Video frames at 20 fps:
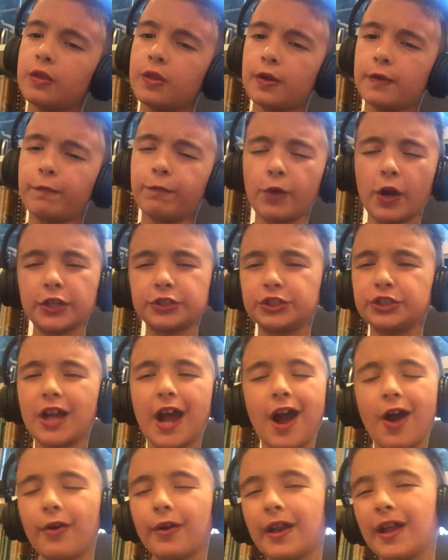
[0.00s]
the fresh
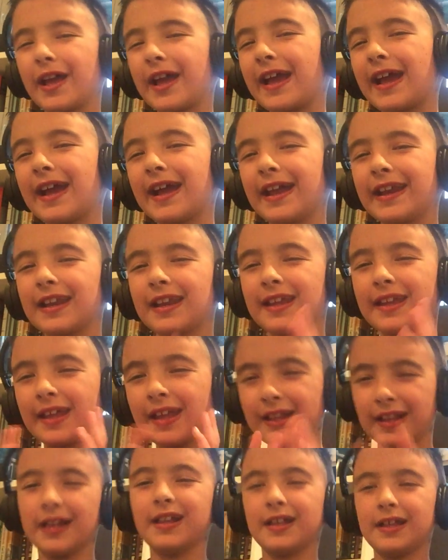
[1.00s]
out and
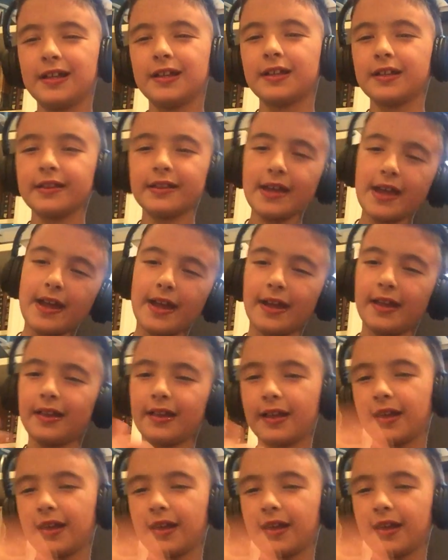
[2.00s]
lit.